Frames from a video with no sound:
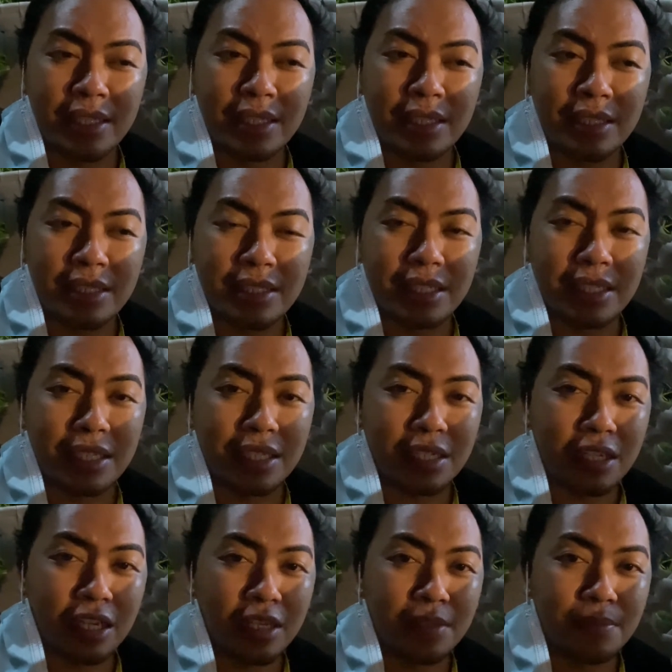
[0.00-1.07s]
still gotta
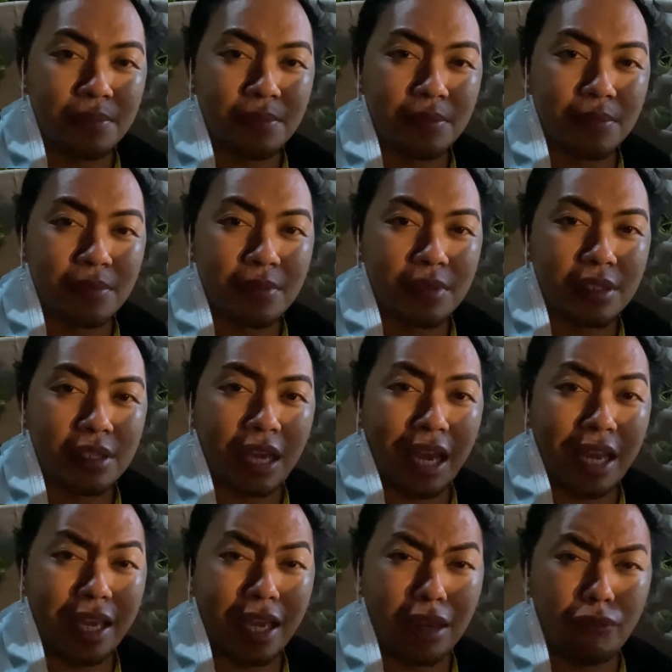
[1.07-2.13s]
come.
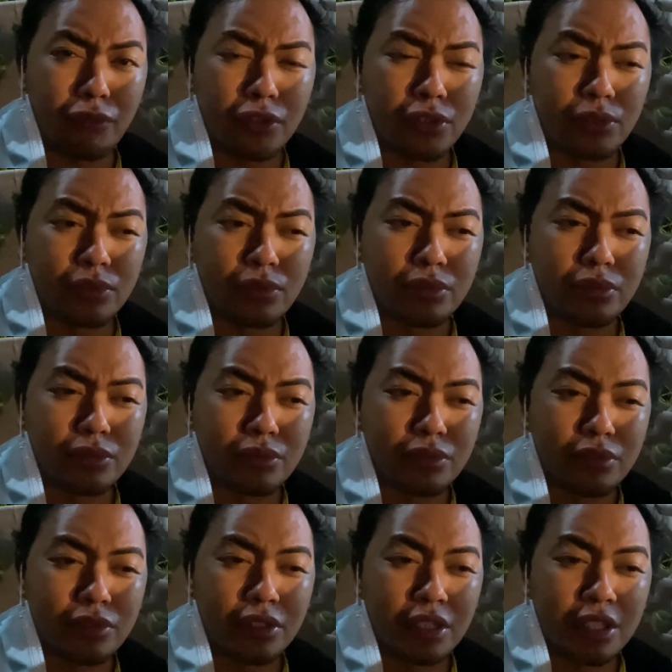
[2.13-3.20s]
I have to
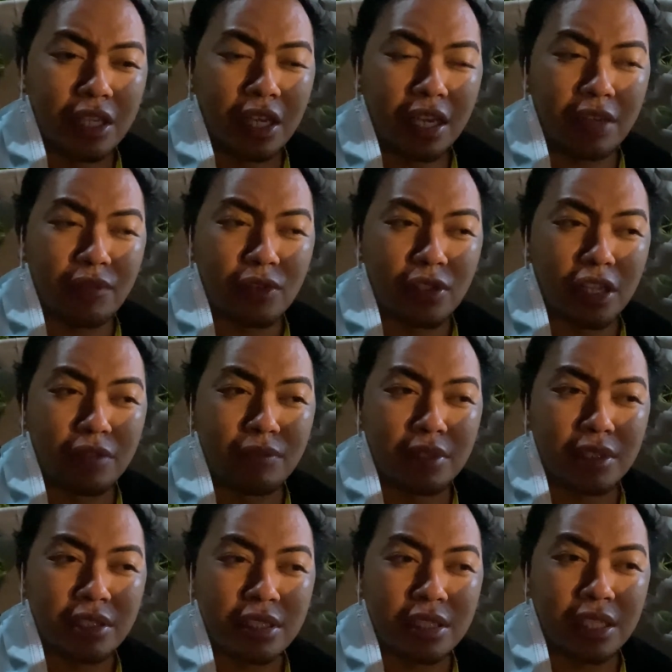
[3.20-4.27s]
come
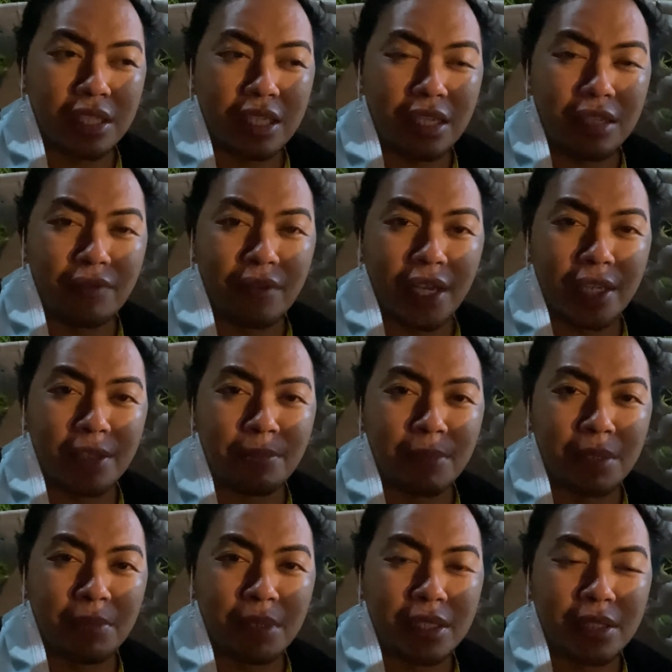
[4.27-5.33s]
because he invited
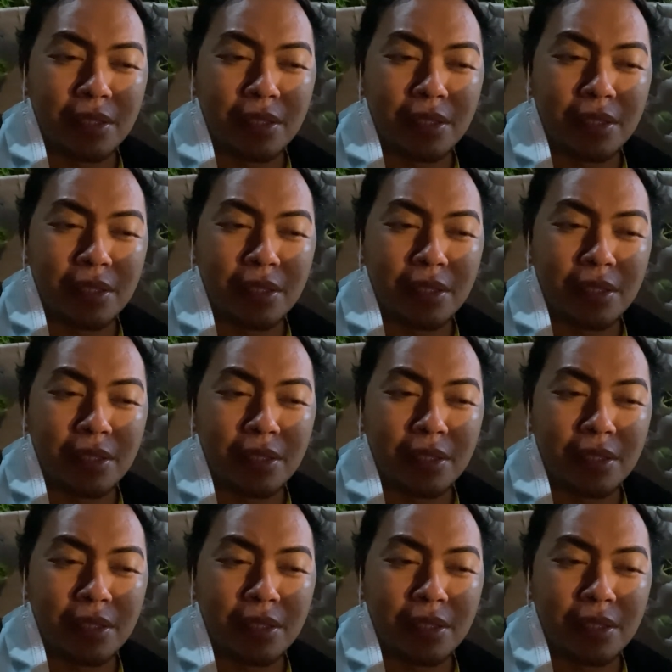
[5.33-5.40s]
me, but